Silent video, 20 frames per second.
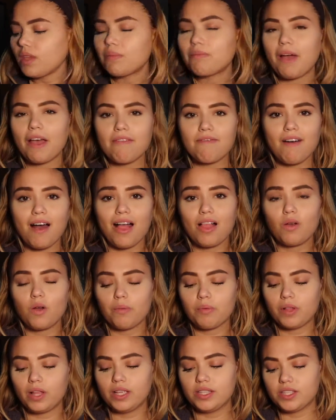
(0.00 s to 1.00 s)
My
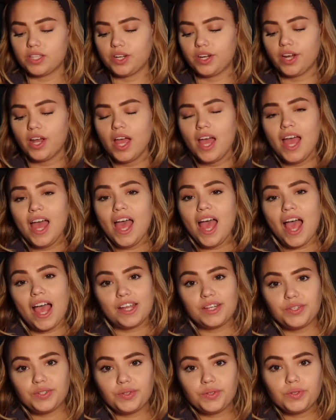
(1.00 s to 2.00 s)
follow-up cleanser,
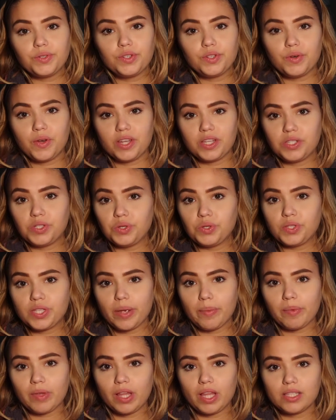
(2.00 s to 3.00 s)
I do a
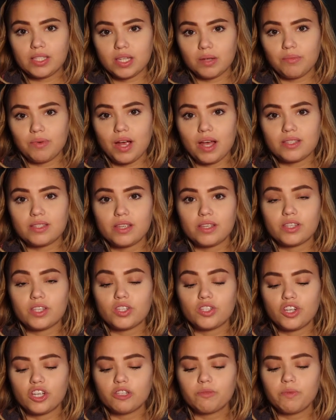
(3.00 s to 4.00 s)
2-step cleansing process
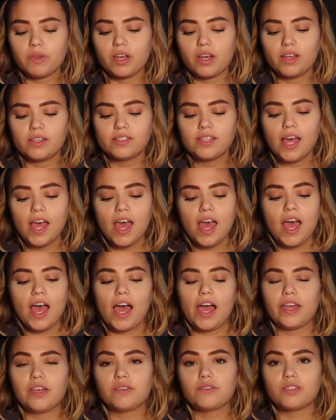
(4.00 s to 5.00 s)
just because
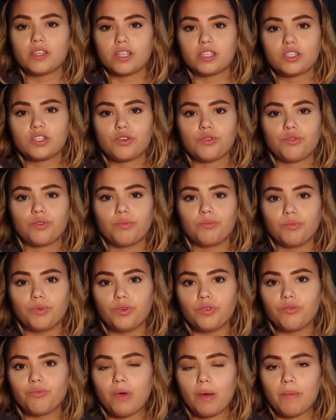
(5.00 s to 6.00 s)
I use this to
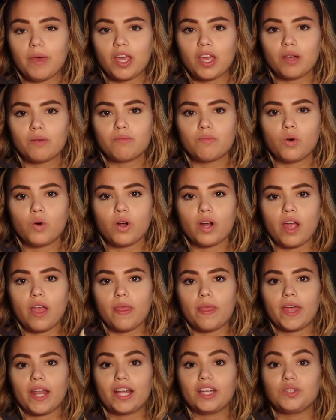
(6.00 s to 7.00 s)
remove my makeup more,
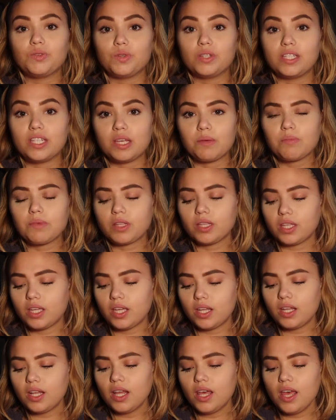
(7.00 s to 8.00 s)
and then I do a deep
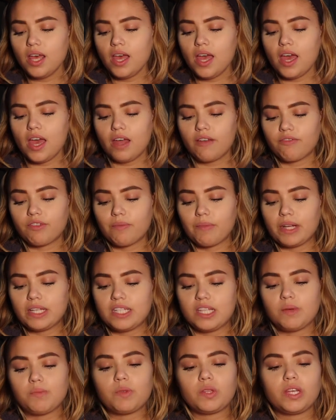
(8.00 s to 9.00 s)
clean. And for my
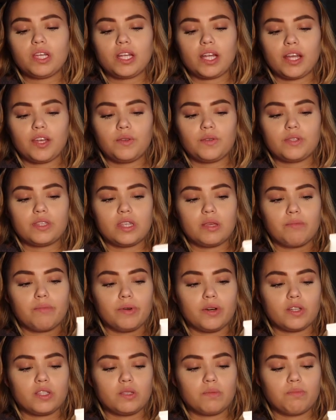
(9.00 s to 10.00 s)
deep clean, I use the
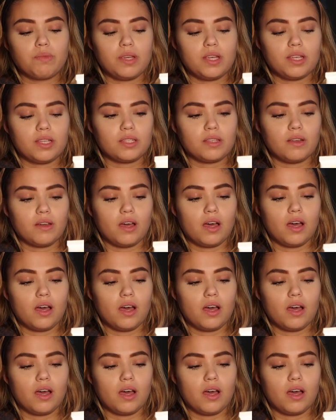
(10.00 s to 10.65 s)
Burts Bees